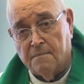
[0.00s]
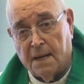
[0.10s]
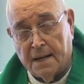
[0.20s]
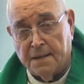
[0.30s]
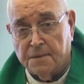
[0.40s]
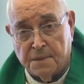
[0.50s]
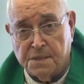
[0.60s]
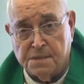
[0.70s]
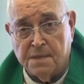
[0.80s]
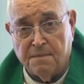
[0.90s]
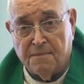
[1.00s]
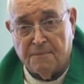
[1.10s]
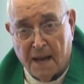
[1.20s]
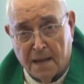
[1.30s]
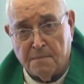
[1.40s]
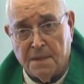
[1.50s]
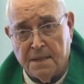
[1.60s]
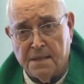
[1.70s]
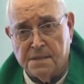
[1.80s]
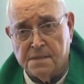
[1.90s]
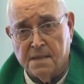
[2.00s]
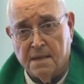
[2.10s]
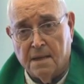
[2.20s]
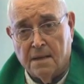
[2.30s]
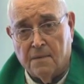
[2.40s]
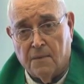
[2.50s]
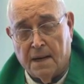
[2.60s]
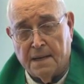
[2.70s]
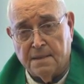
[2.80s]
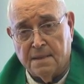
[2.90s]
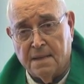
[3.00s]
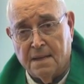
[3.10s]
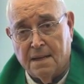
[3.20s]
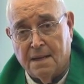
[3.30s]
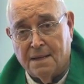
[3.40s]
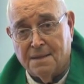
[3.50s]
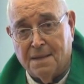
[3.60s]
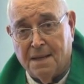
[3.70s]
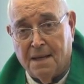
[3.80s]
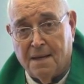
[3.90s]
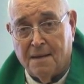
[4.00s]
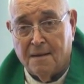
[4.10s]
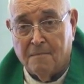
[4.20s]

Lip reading: by Christian families when the